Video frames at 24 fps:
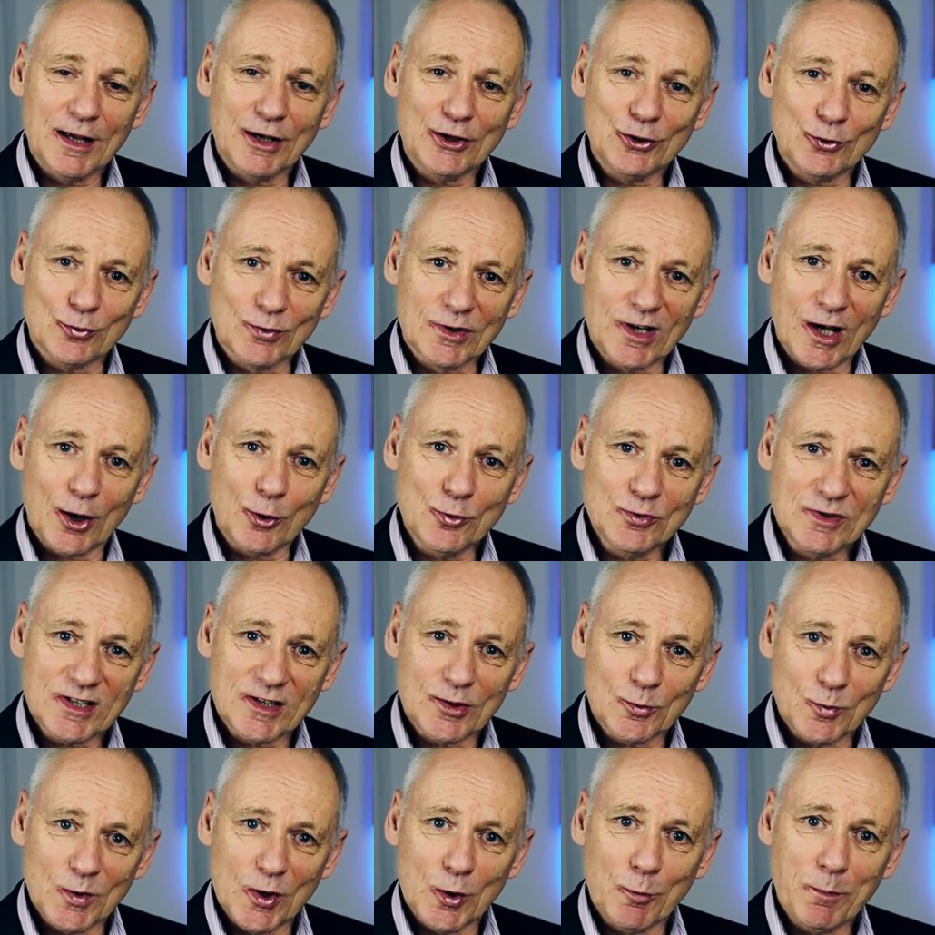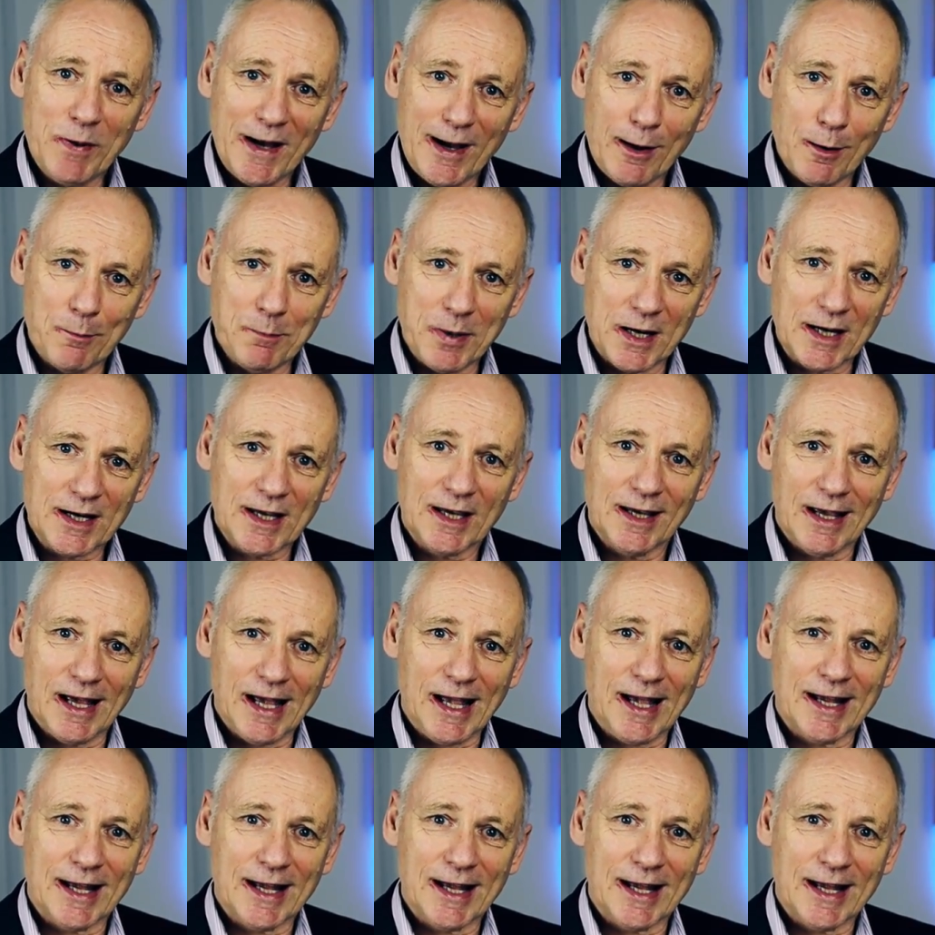you'll go to the willpower bucket